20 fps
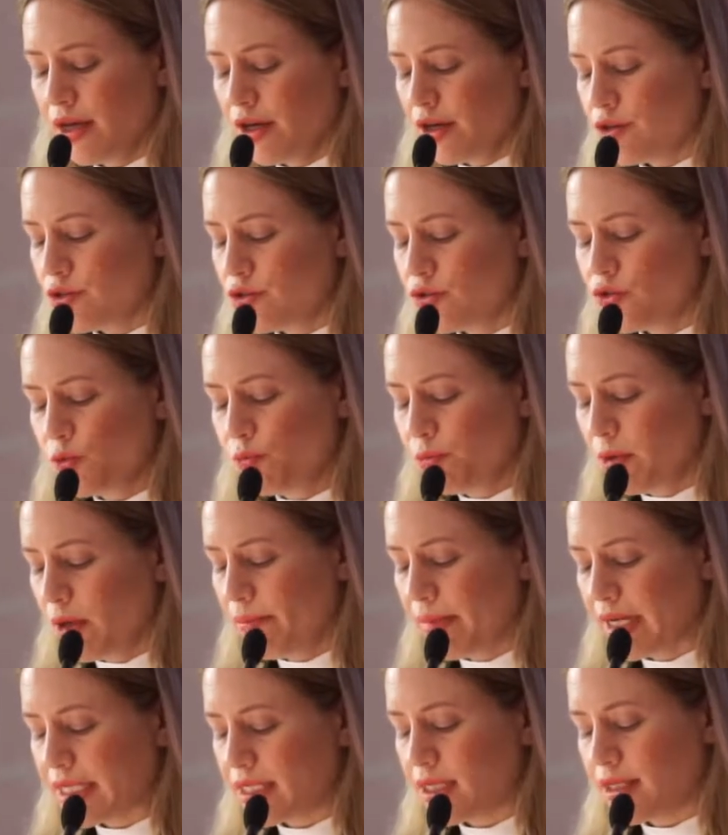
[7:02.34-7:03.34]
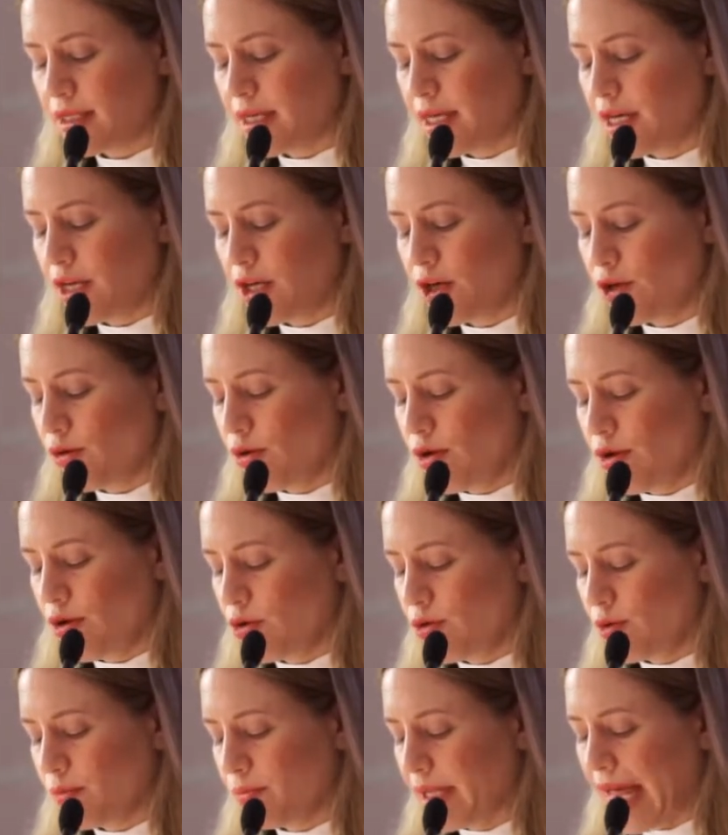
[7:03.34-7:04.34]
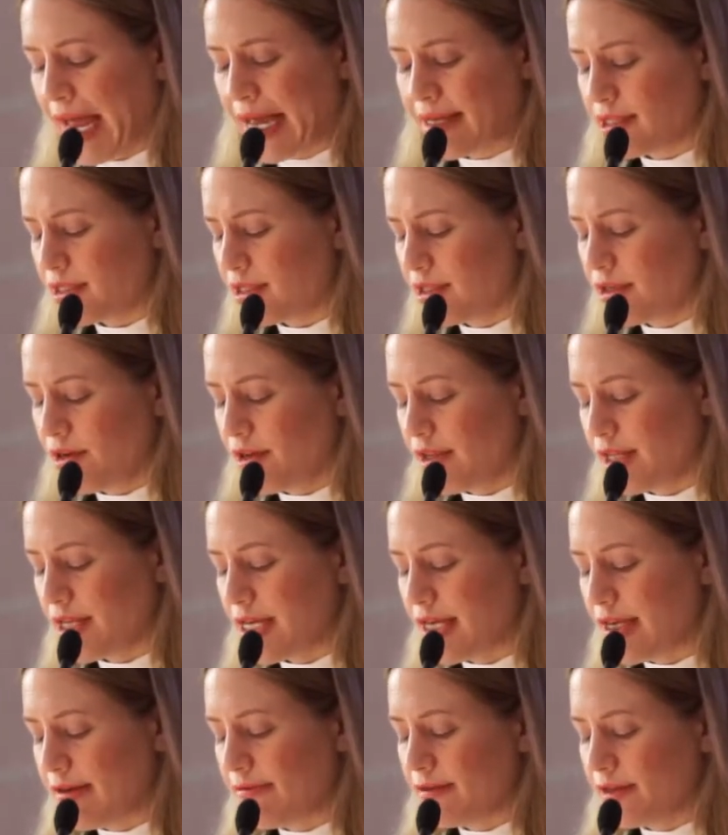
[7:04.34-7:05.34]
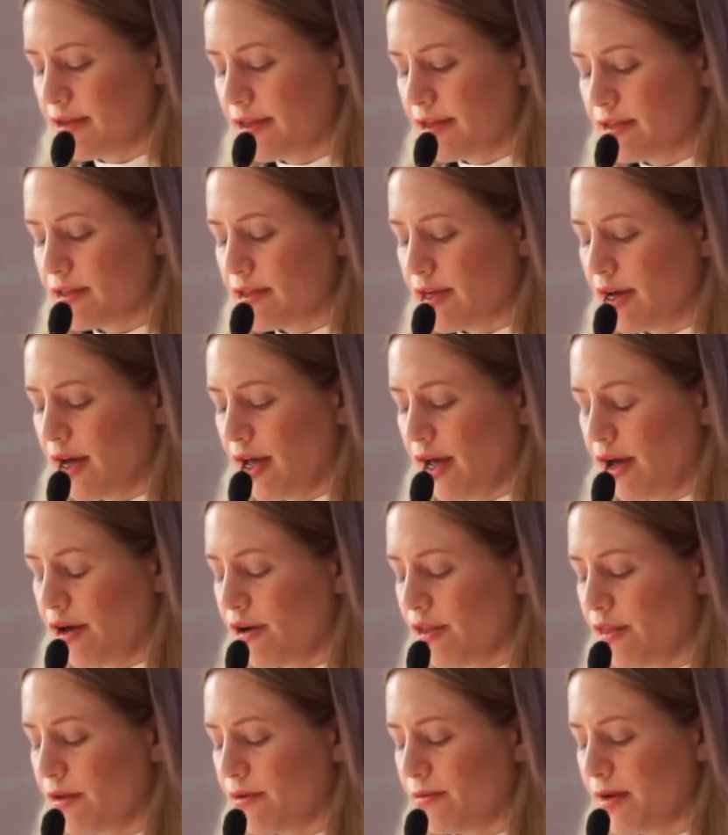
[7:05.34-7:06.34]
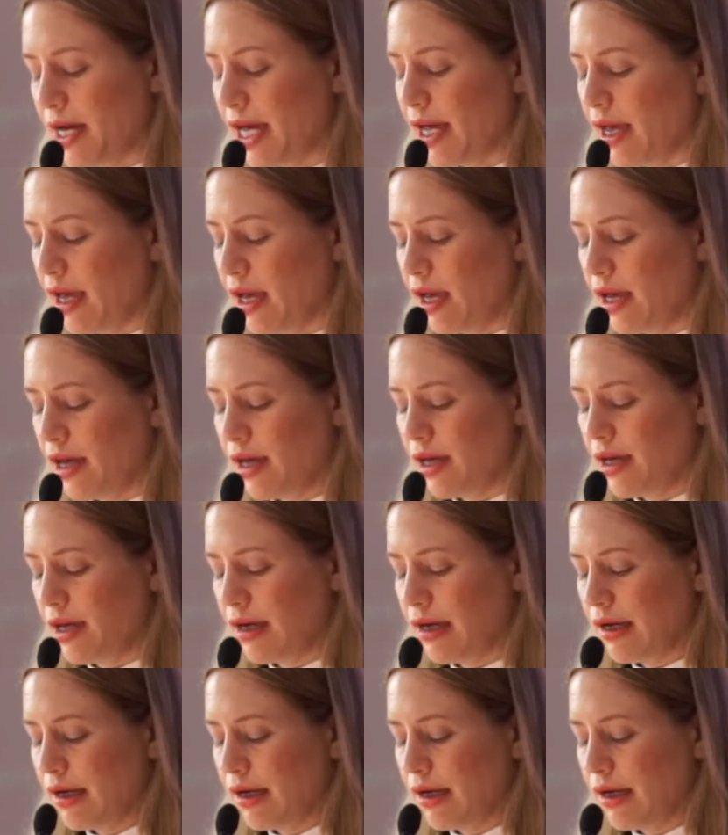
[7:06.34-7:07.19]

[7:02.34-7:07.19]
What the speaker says: a super muscly hero who blasted all the evil he saw out of the way.